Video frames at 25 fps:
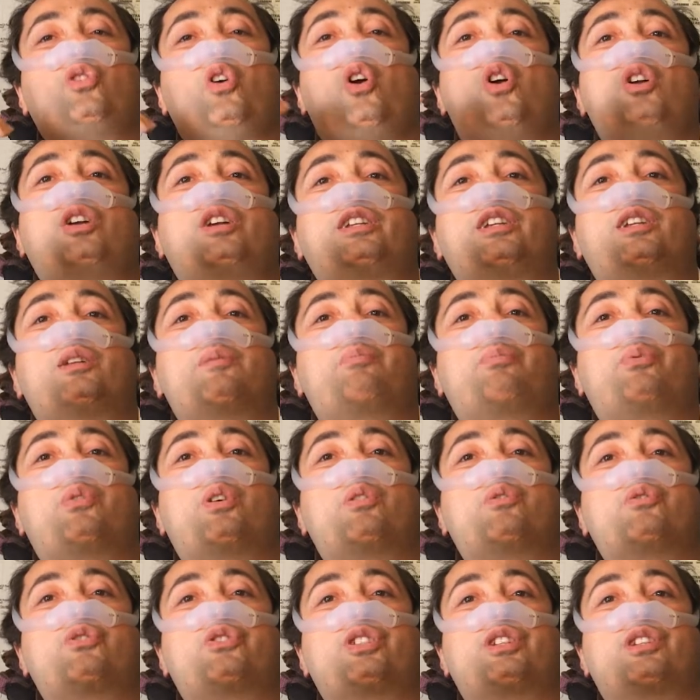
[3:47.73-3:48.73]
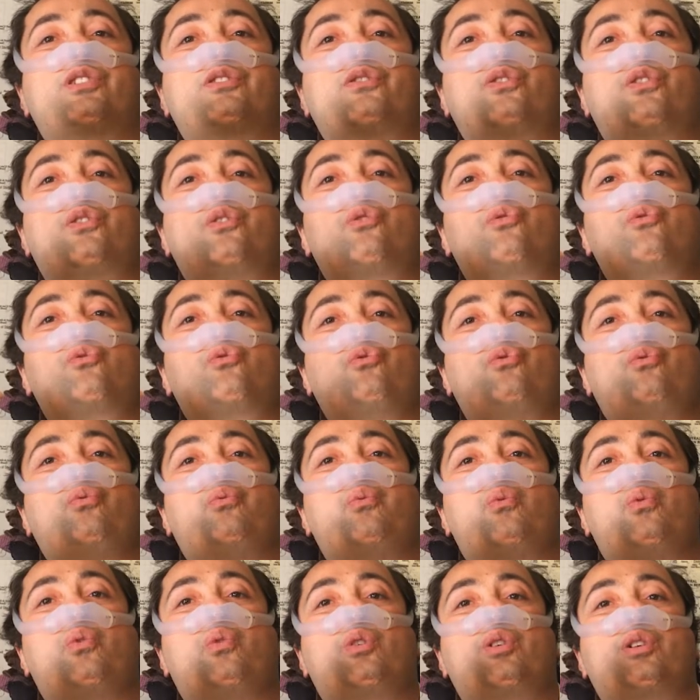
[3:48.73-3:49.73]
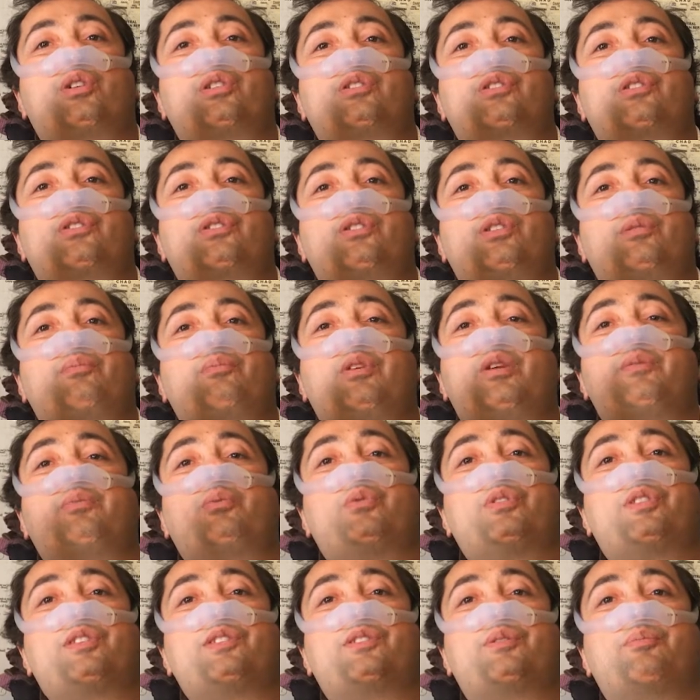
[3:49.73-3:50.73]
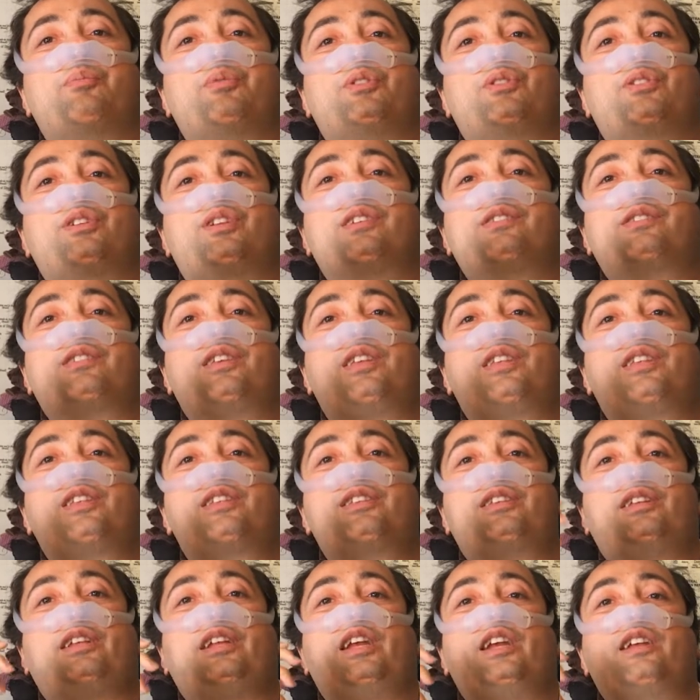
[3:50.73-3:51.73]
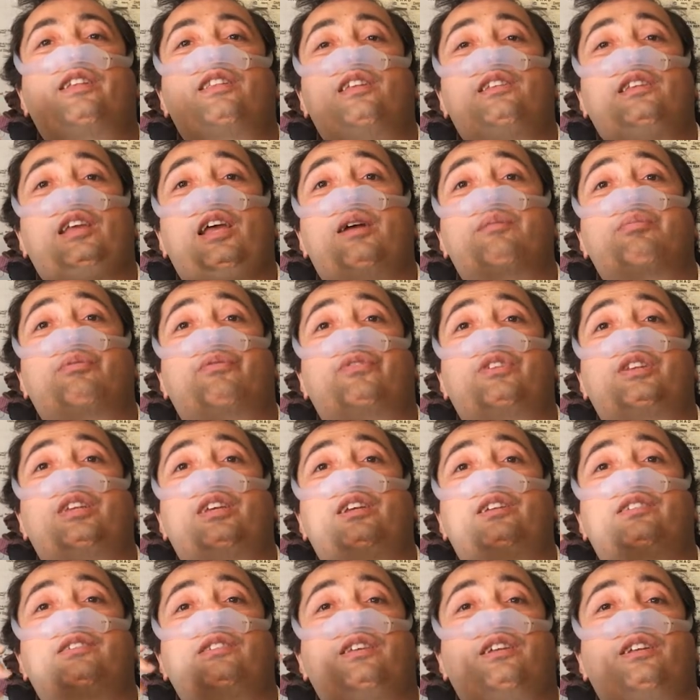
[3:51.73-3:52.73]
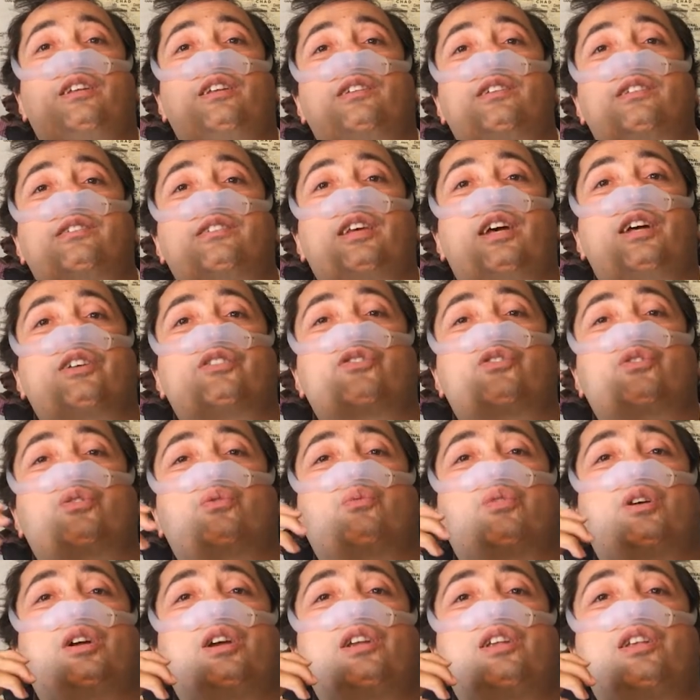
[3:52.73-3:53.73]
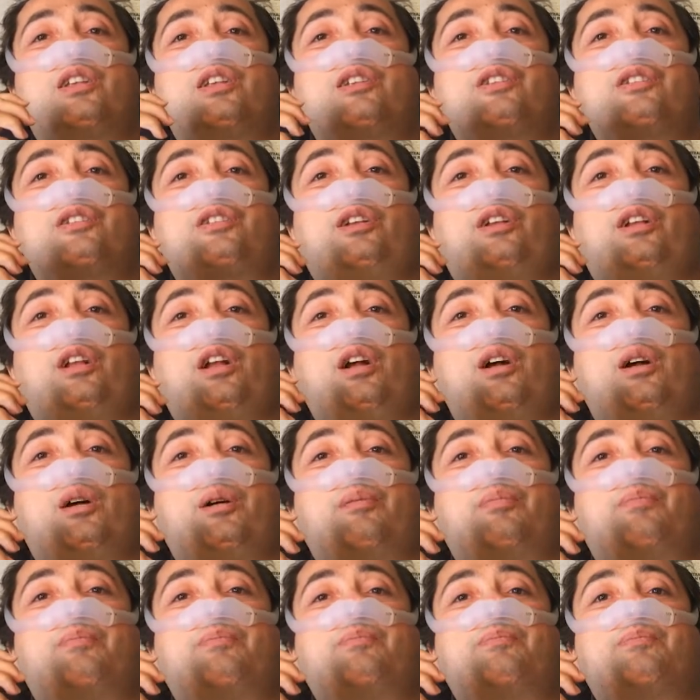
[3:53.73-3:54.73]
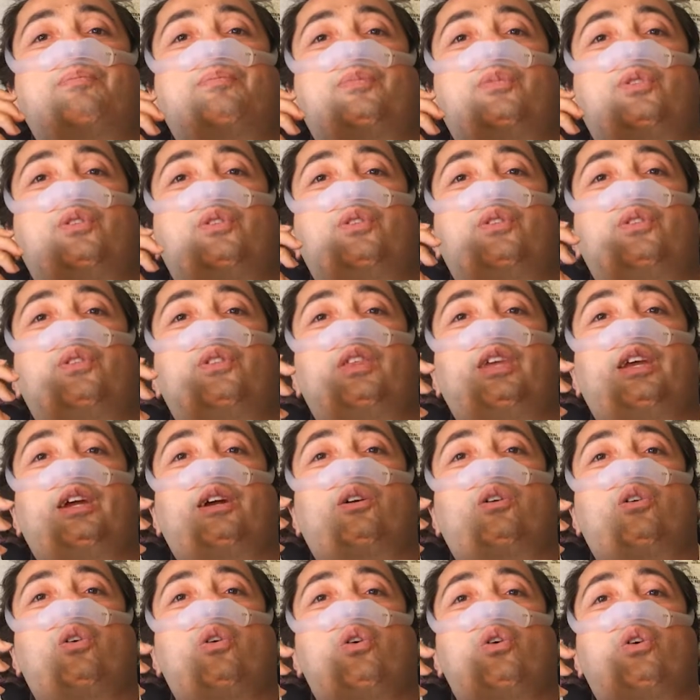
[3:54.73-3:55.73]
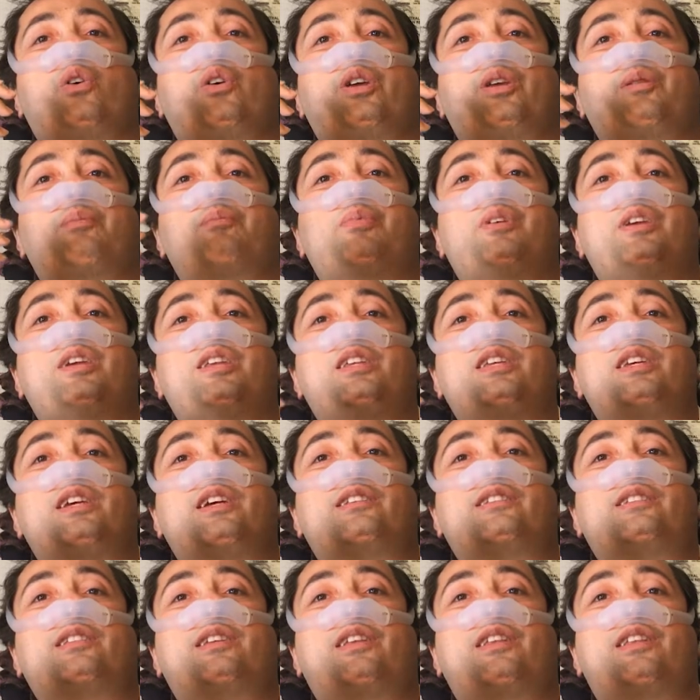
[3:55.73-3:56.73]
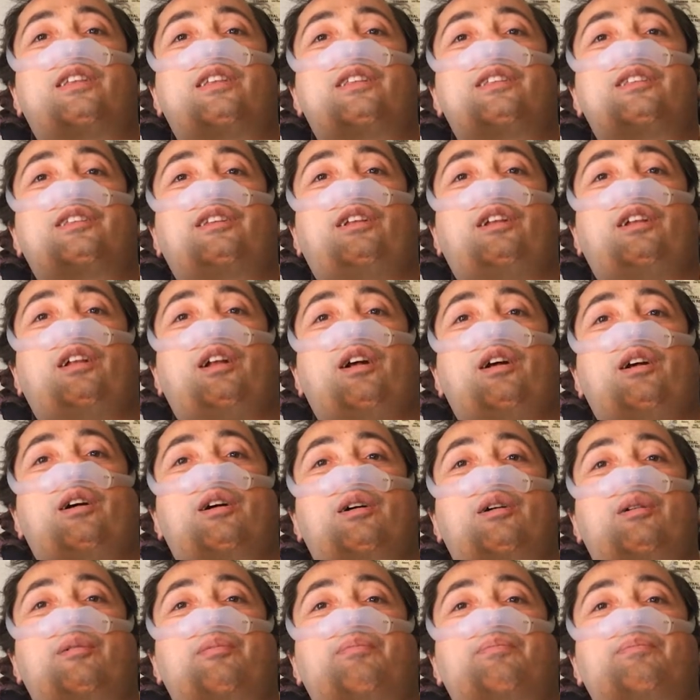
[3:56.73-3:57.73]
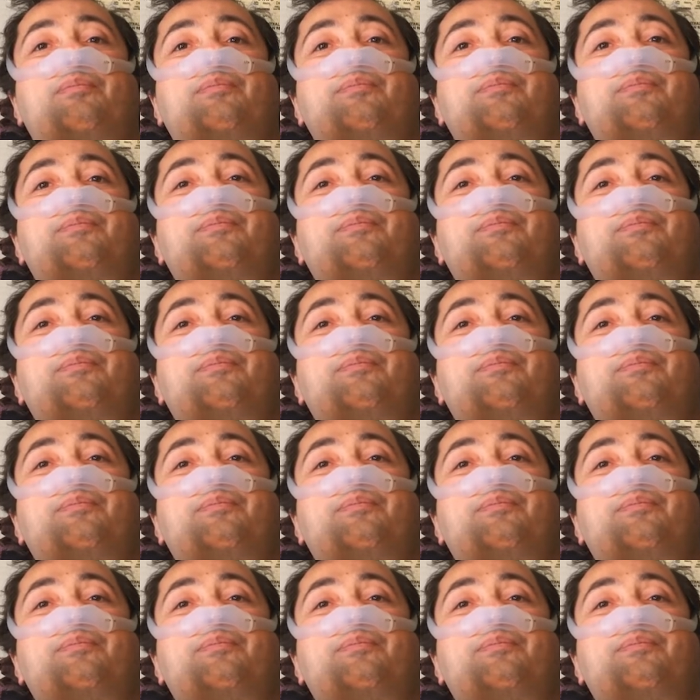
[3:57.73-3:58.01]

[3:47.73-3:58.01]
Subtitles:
targeted approaches towards people with disabilities in the time of needs in a disaster where um, there are immediate uh,